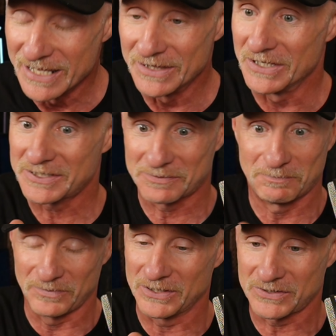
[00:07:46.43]
This
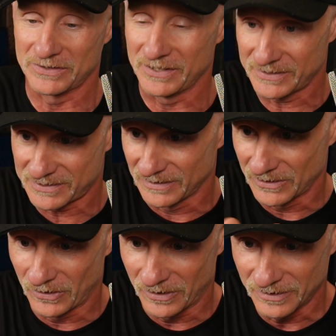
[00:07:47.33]

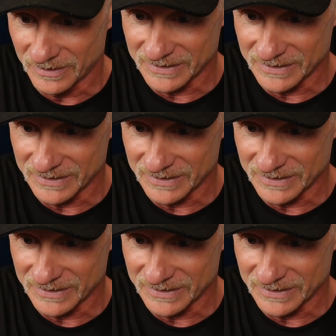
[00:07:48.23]
little